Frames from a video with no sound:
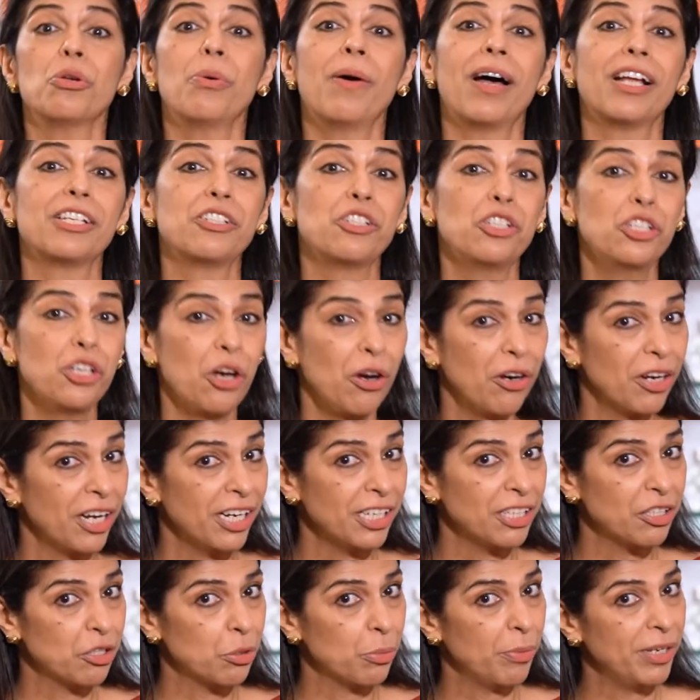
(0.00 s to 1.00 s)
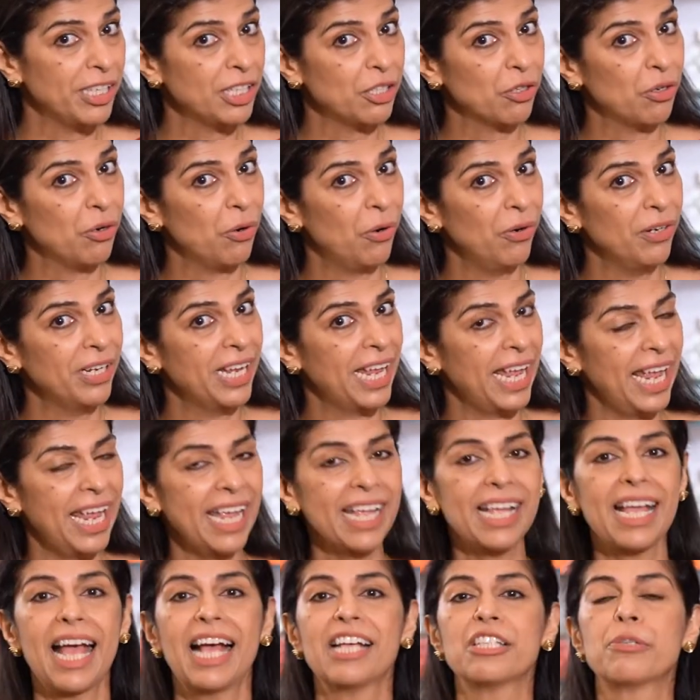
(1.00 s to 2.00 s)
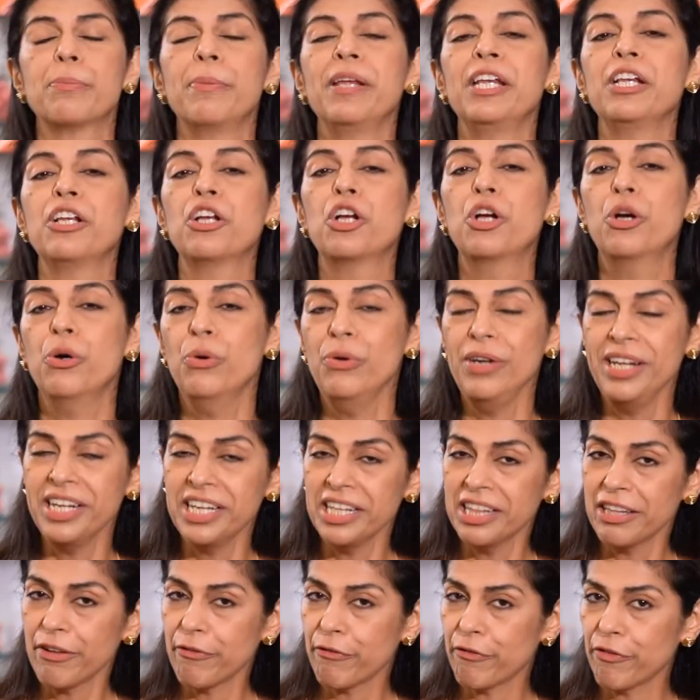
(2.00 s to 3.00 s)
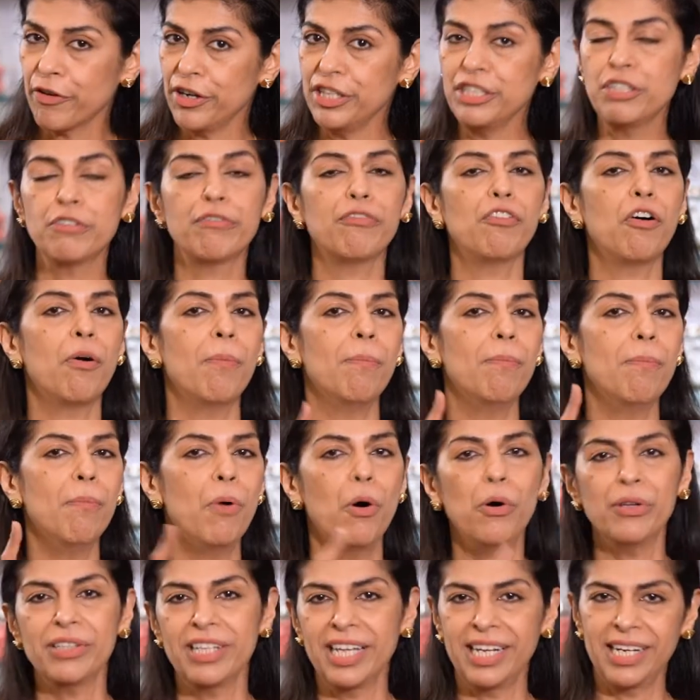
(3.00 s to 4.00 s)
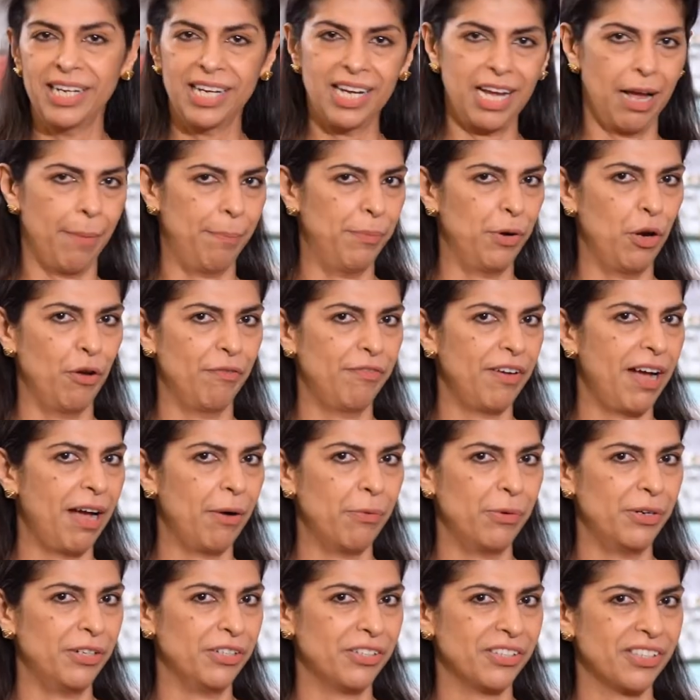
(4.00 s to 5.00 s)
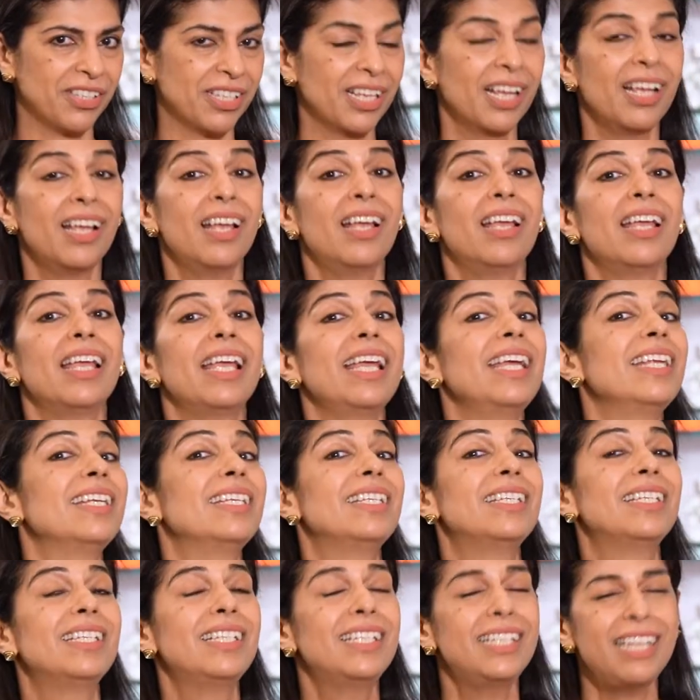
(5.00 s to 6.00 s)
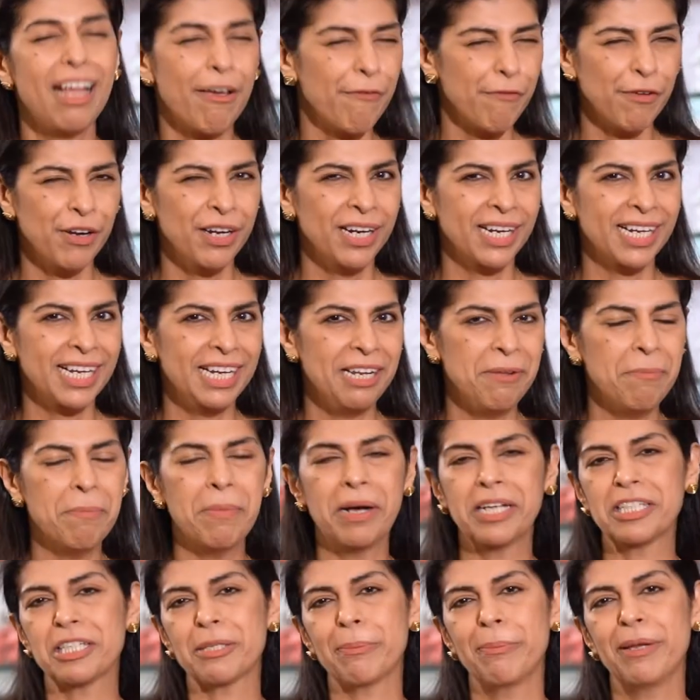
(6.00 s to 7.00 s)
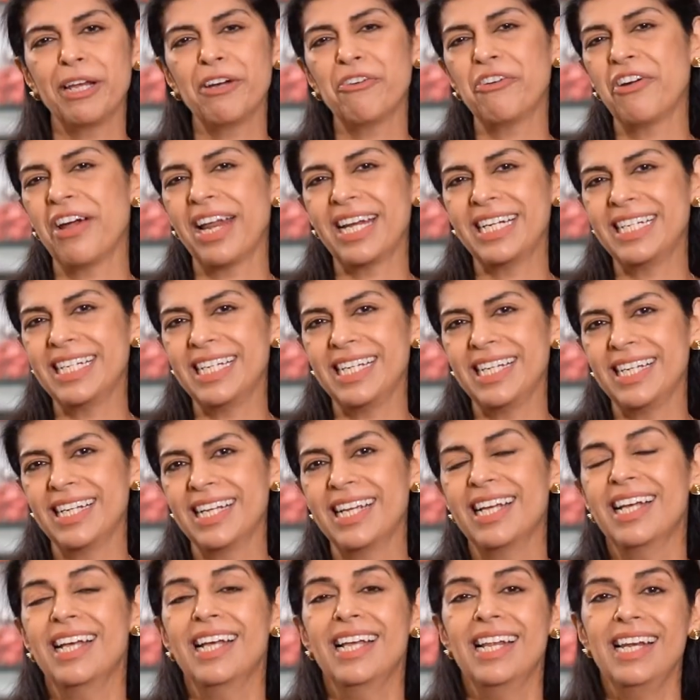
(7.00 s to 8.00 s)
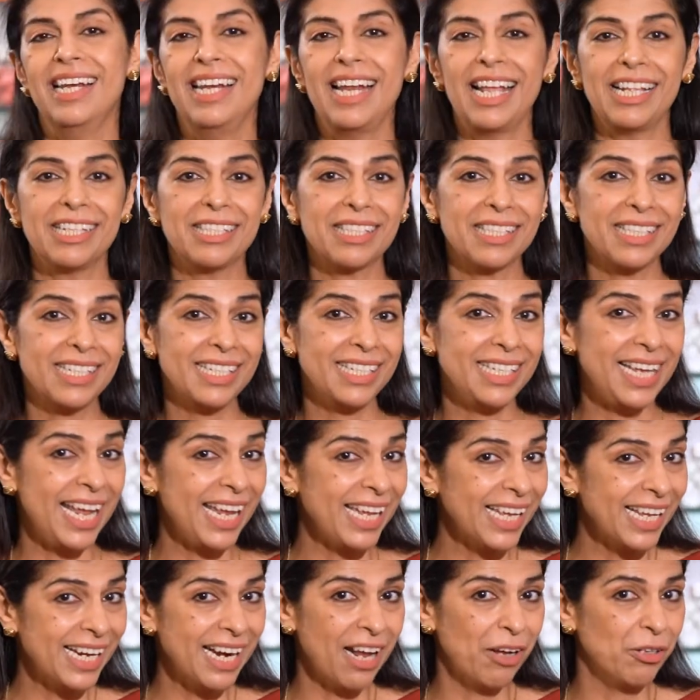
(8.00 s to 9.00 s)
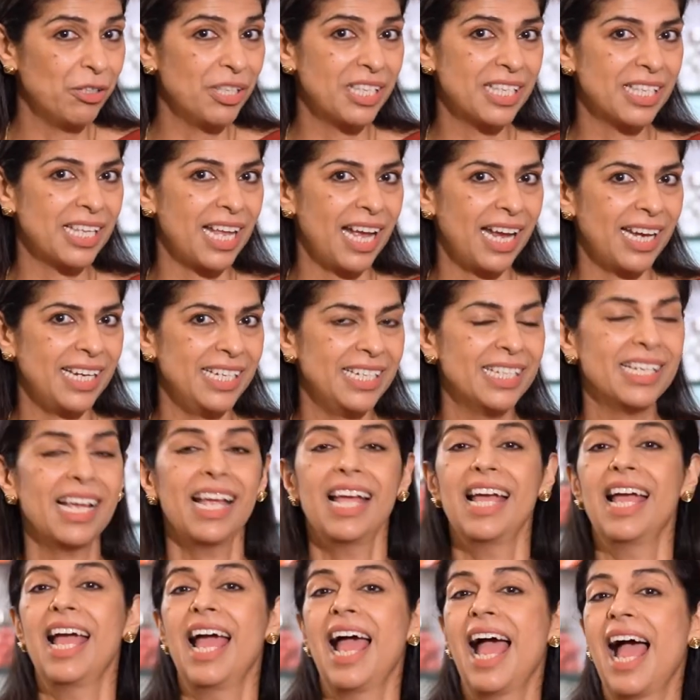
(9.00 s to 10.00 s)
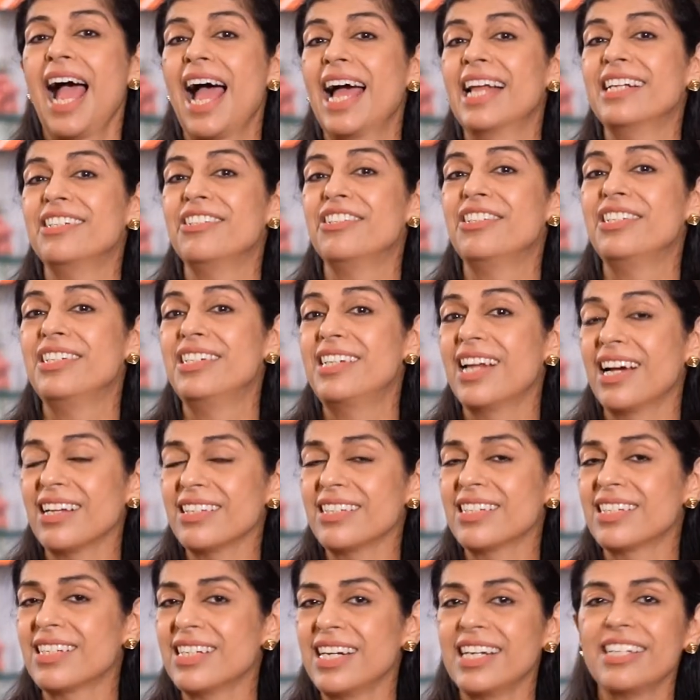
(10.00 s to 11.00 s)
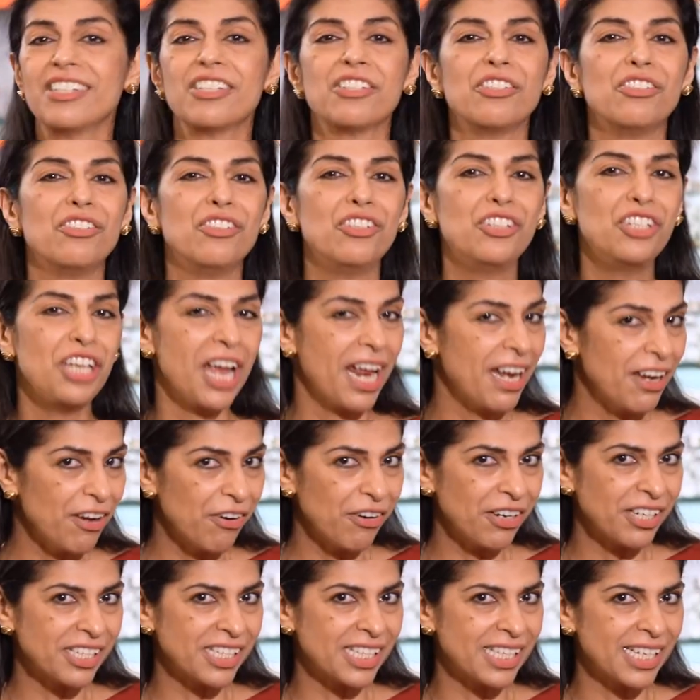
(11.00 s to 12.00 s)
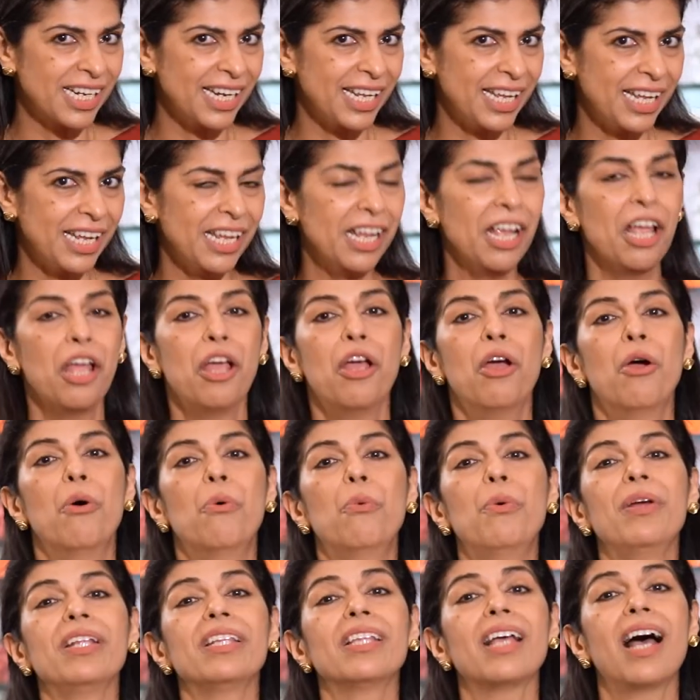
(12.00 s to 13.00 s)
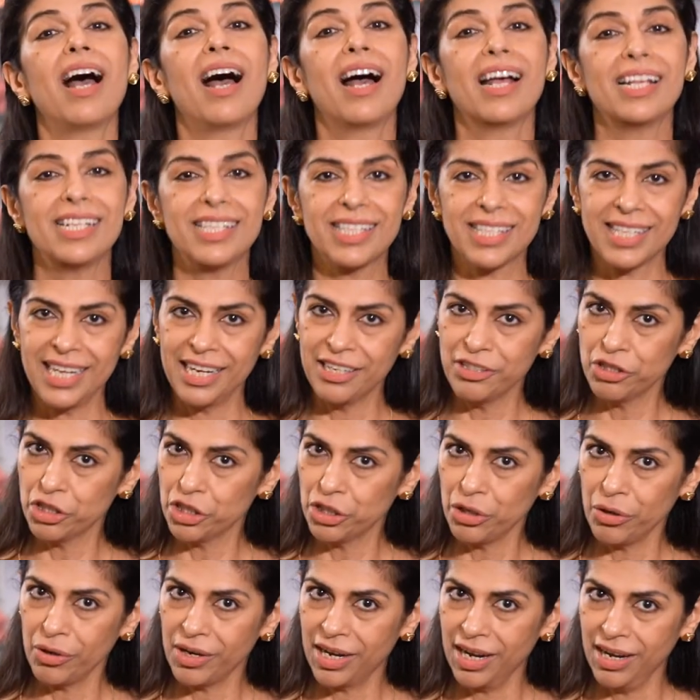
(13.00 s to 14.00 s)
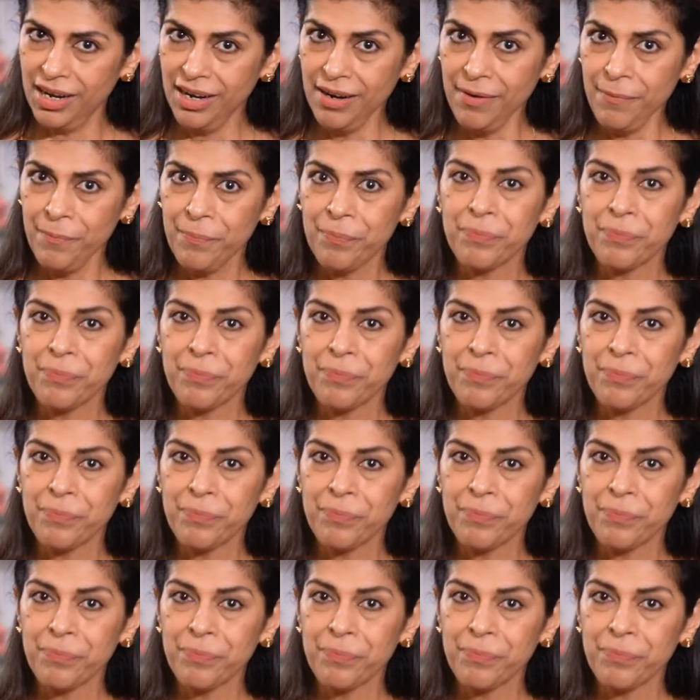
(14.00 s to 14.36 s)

our chocolate Swiss roll cake has been cooling in the fridge for more than a couple of hours. It definitely must be ready. Let's take it outside and dust it generously with icing sugar